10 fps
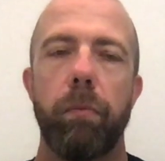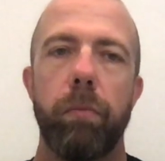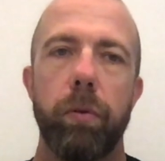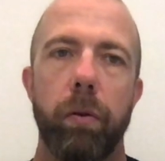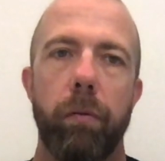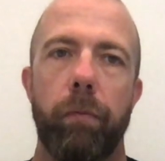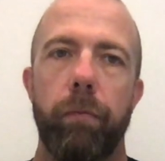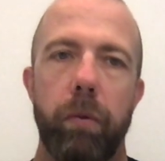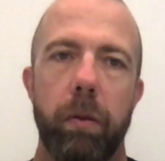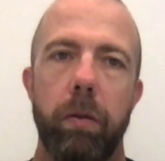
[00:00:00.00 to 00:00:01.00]
sort of
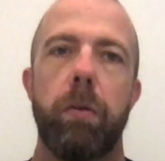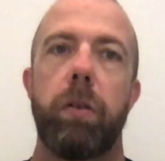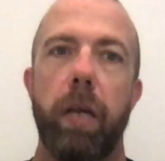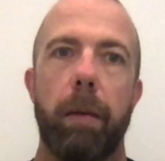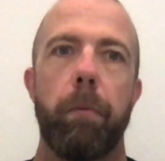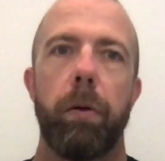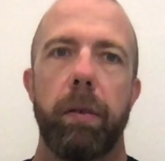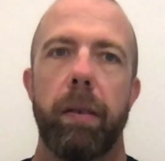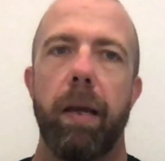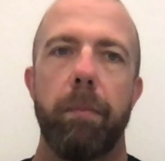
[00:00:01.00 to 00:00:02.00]
checkpoint
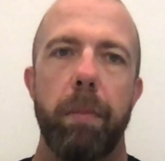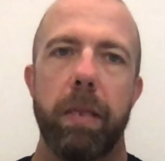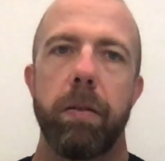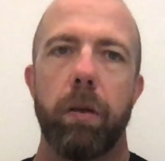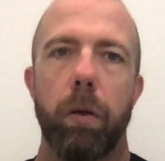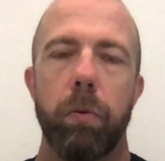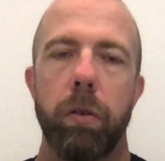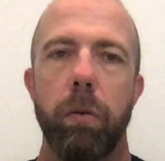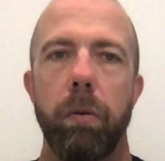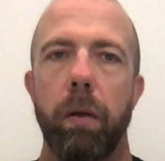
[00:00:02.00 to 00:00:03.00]
that they're meant to go
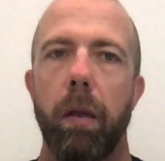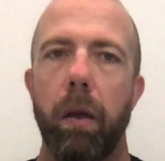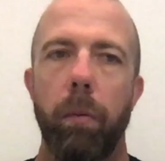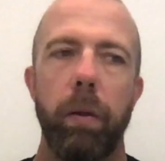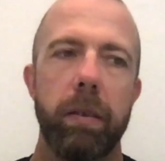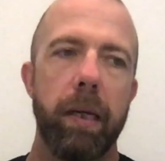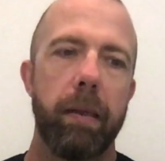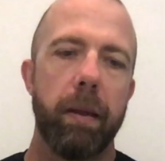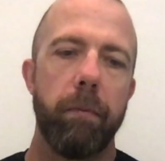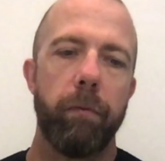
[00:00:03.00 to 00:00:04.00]
to. We'll take
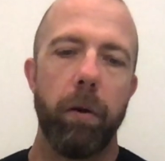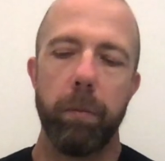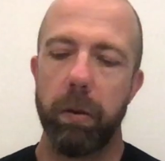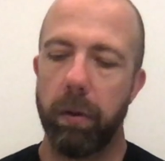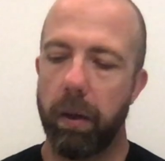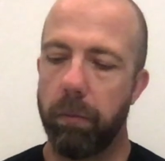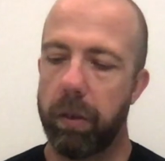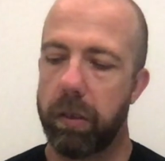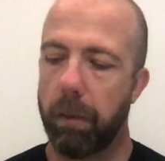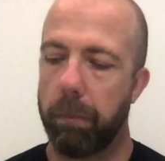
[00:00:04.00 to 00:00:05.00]
them from you and we
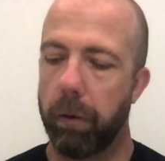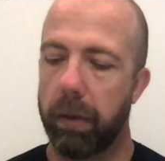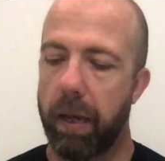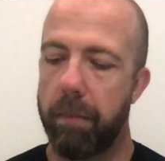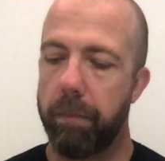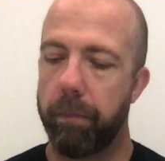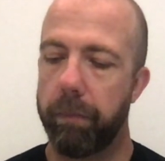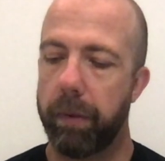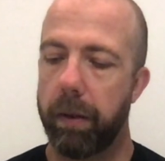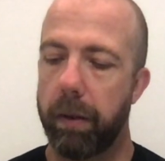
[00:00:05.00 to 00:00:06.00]
shall put them
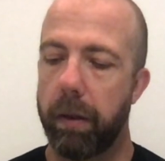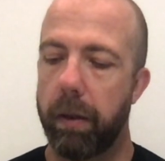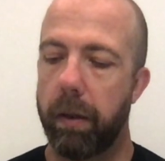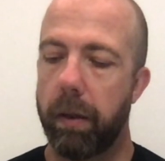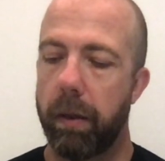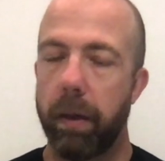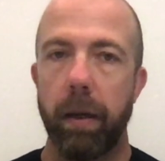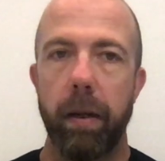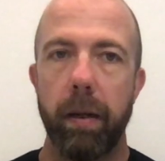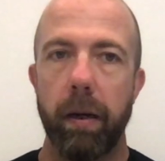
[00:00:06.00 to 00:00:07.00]

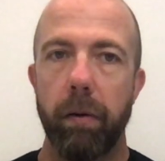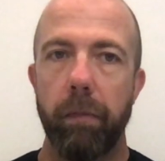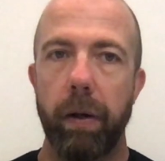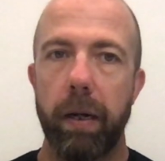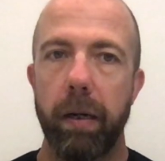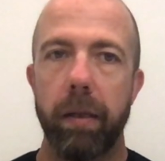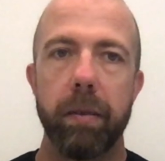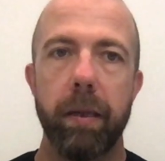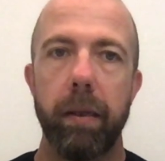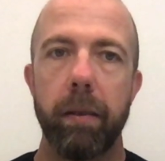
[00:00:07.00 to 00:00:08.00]
in our van and
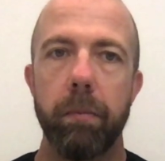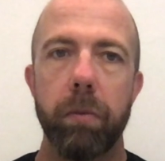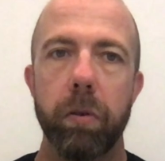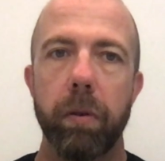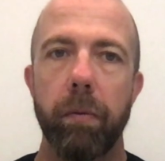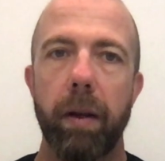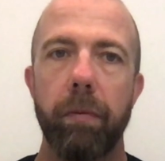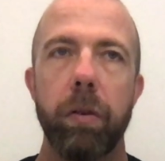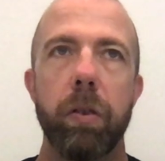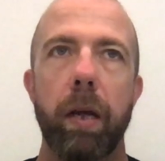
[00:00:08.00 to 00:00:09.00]
take them to the
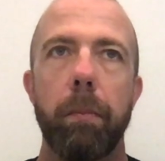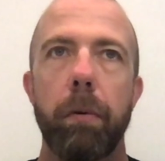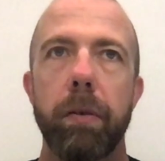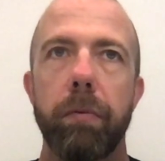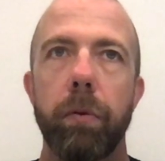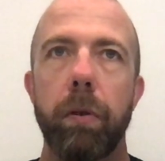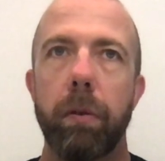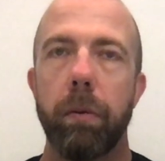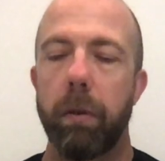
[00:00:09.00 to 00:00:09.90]
relevant checkpoints for you.